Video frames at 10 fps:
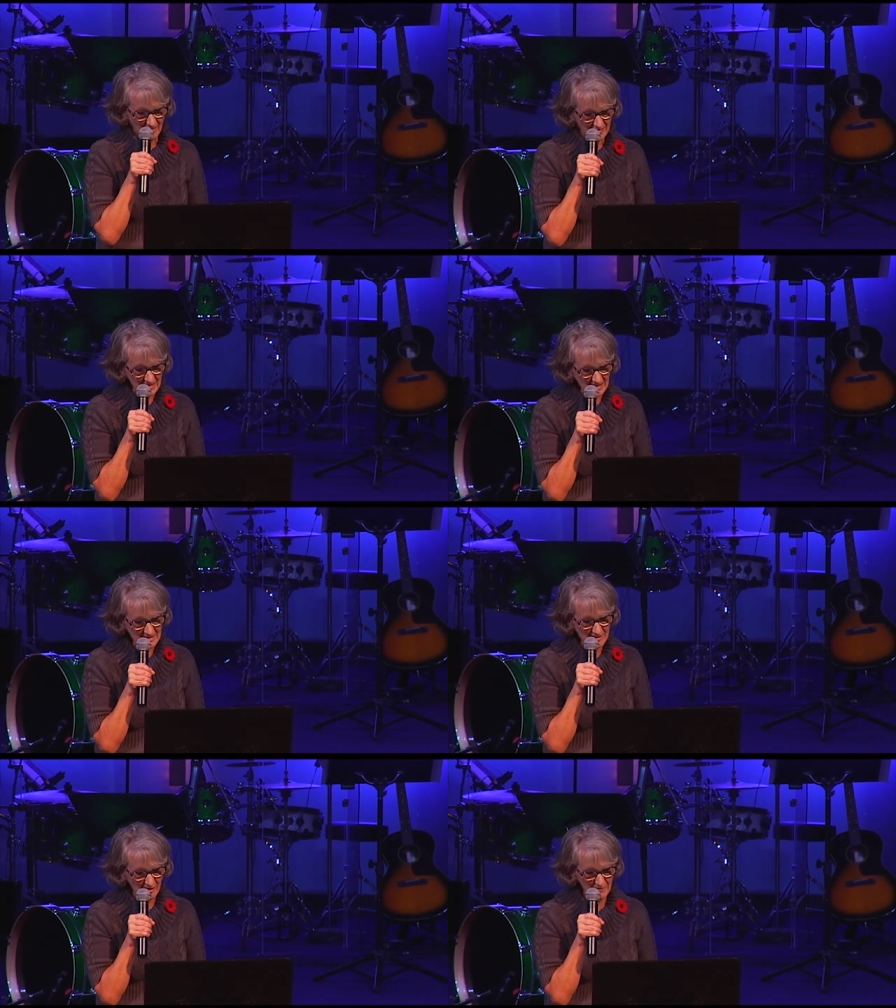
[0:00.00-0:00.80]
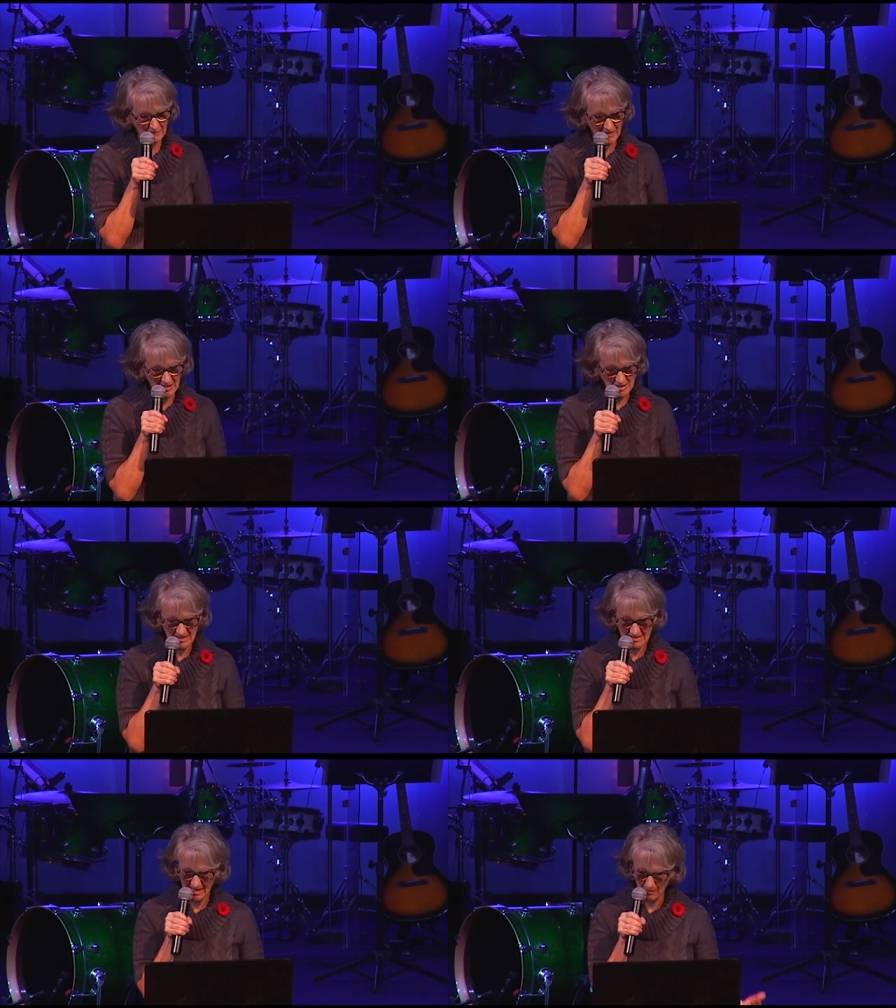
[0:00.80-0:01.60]
These are the
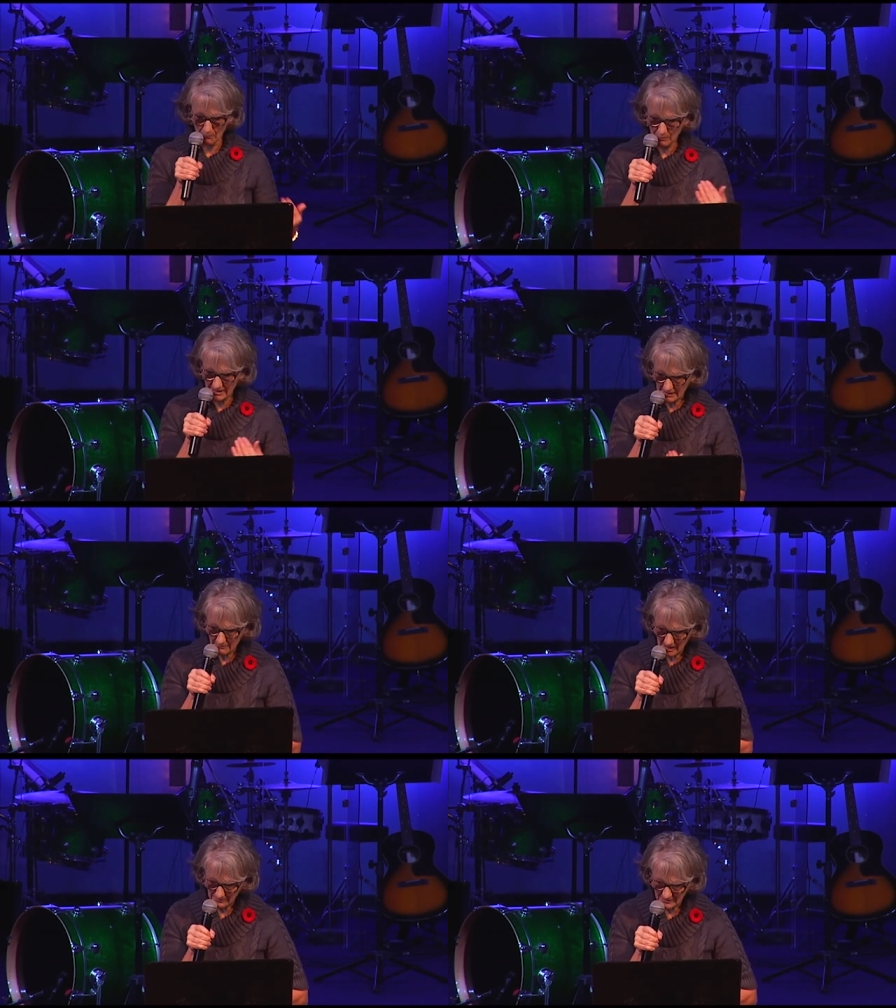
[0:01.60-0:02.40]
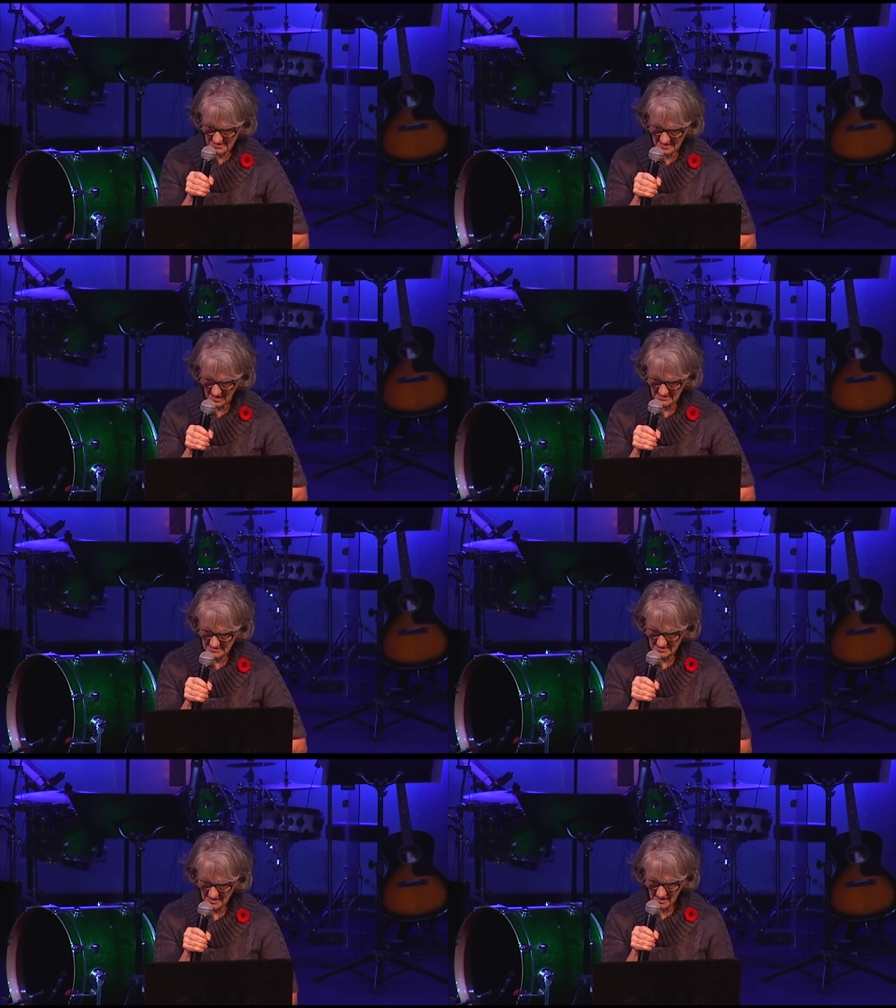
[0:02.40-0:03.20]
faces that we
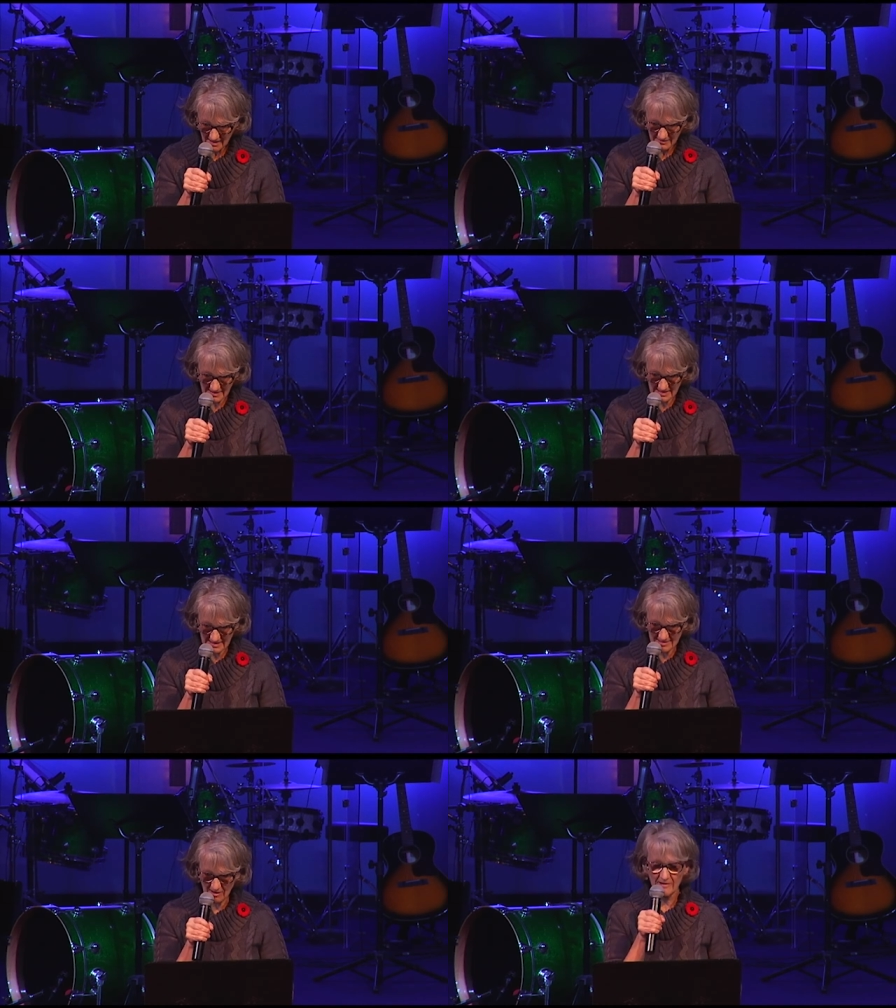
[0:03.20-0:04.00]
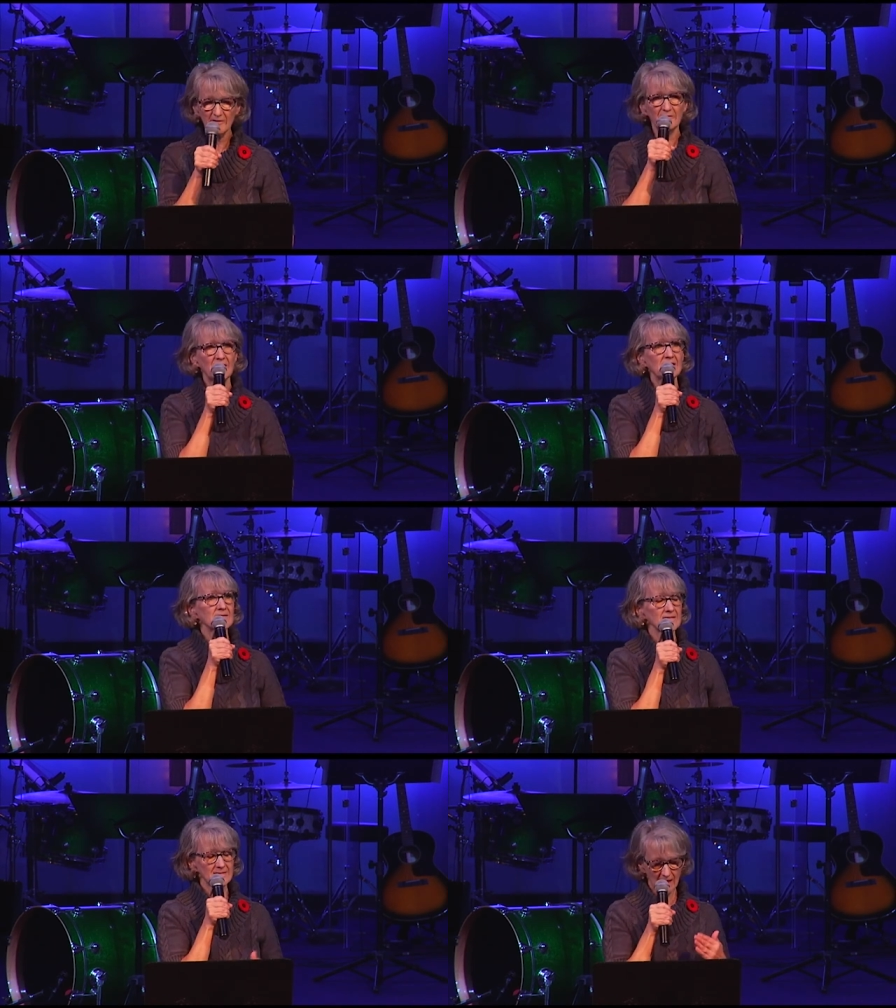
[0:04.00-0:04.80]
represent. These are the
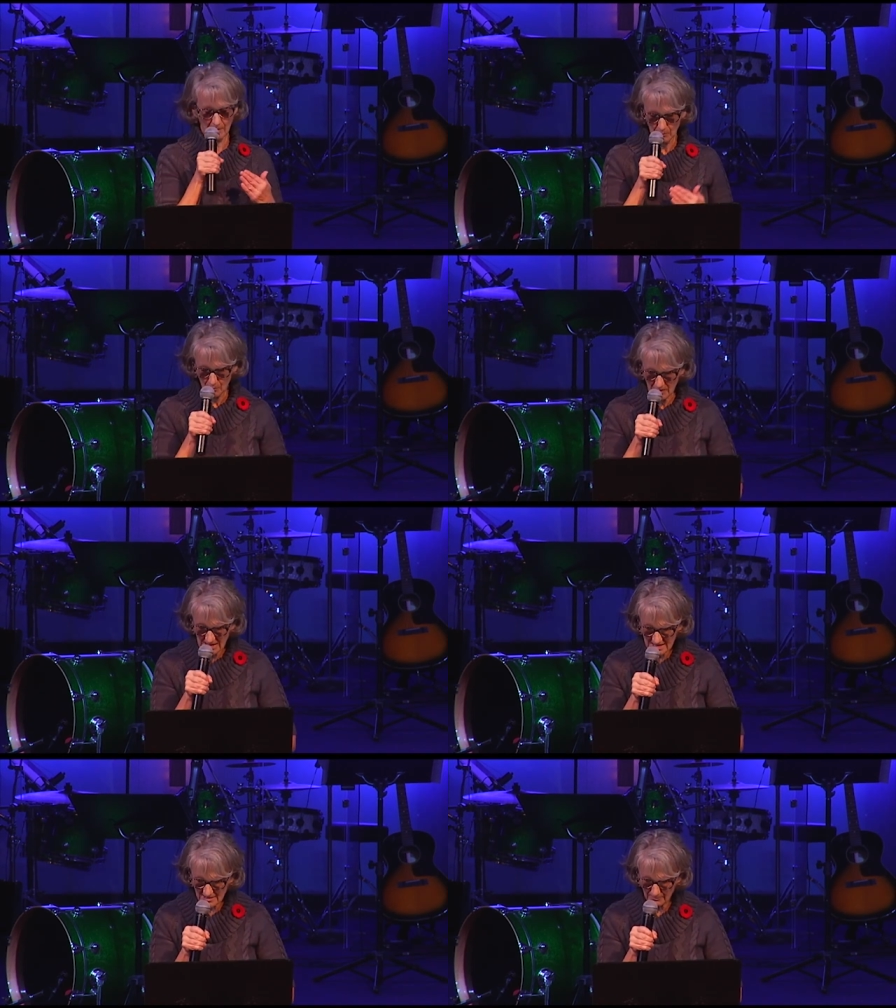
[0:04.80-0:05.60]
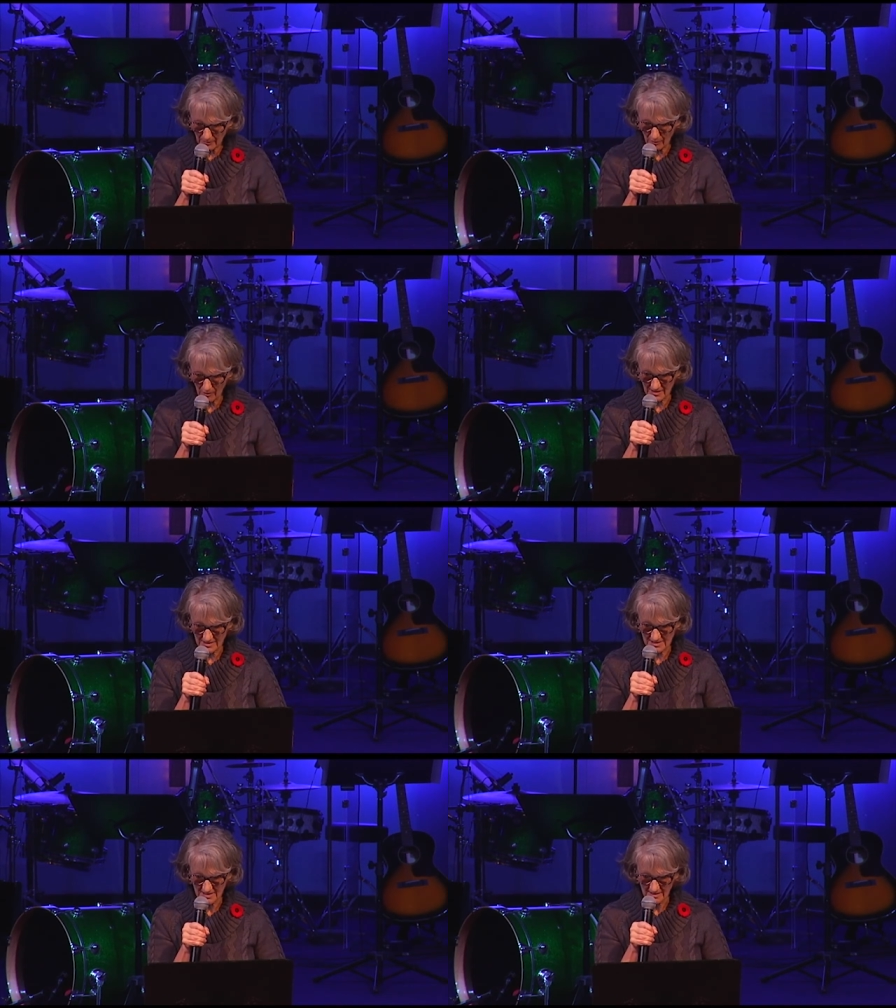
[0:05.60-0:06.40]
faces that we
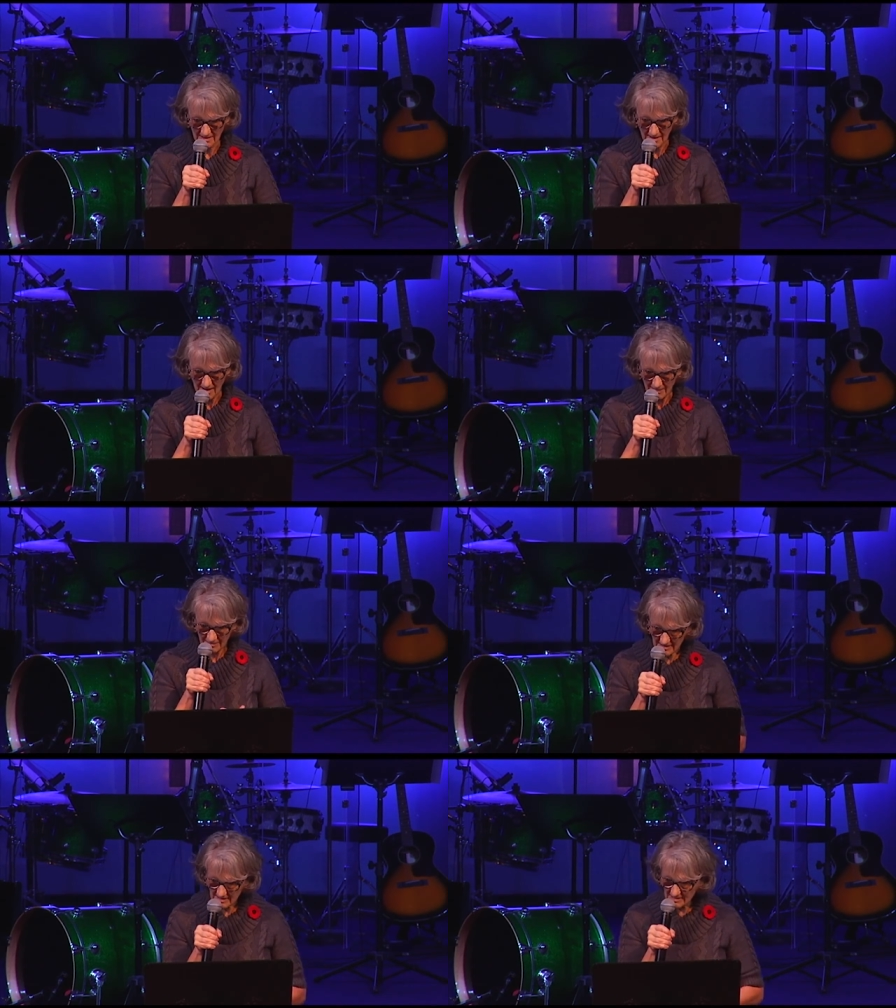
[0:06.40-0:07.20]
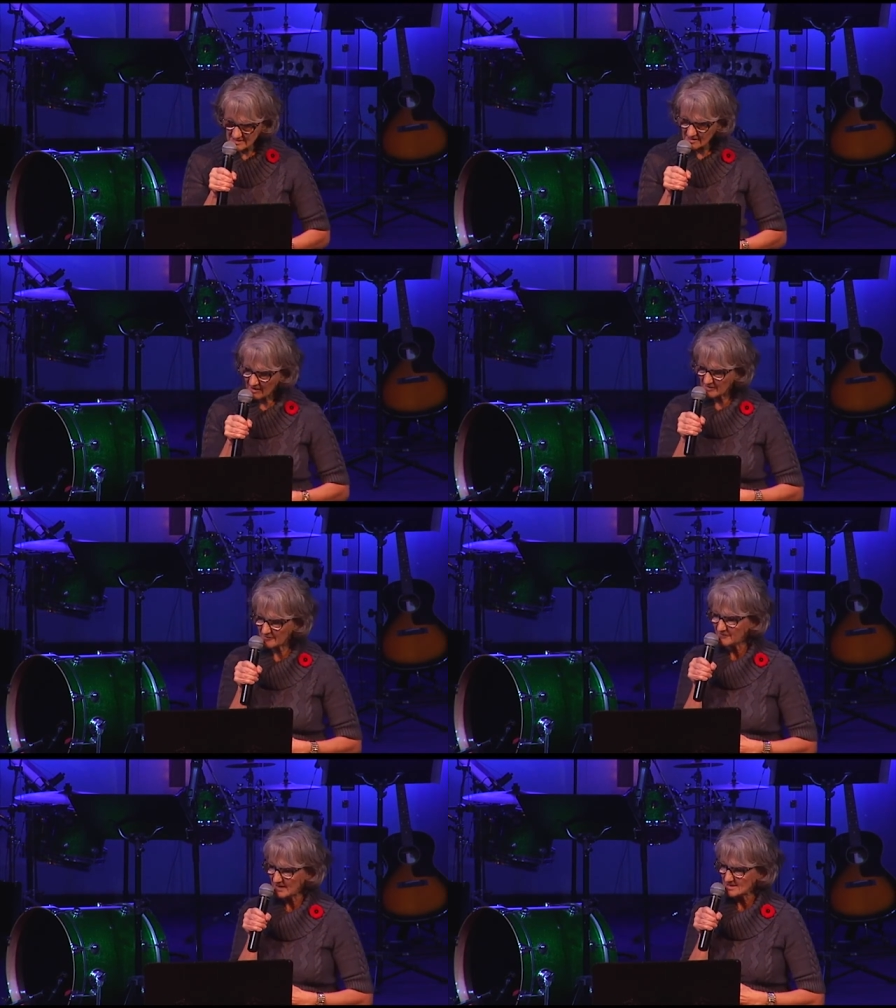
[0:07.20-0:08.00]
support. These are the
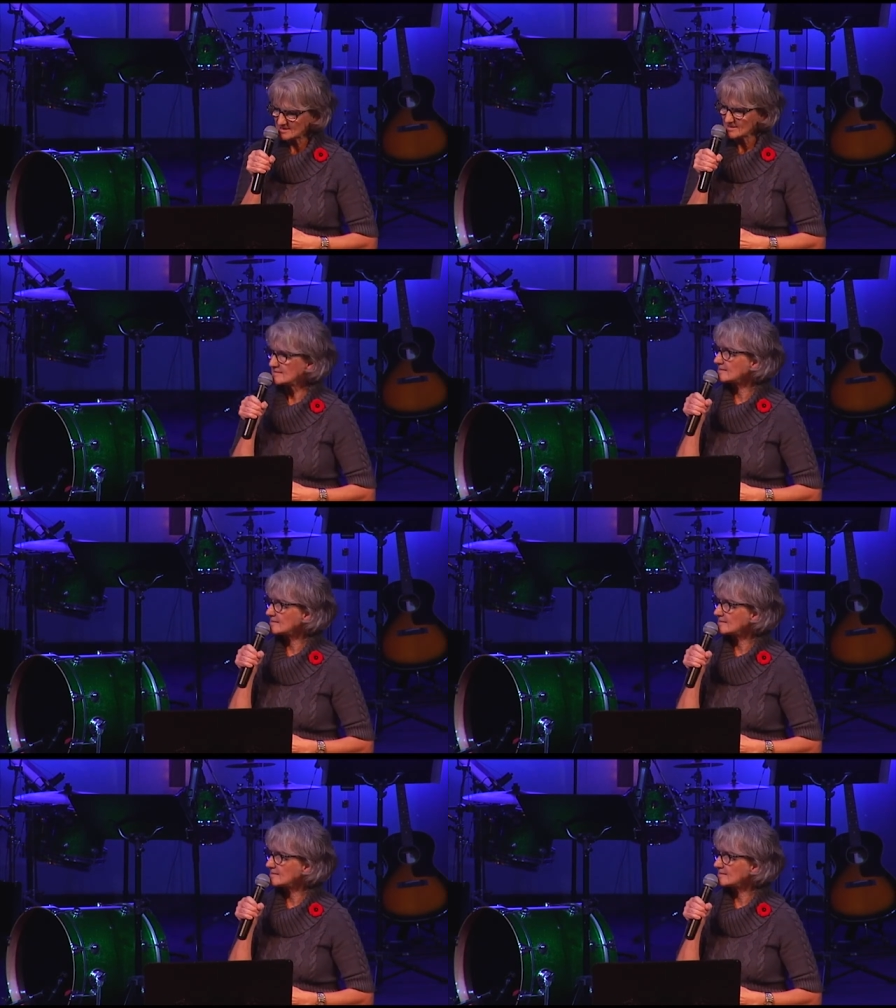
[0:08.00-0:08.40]
faces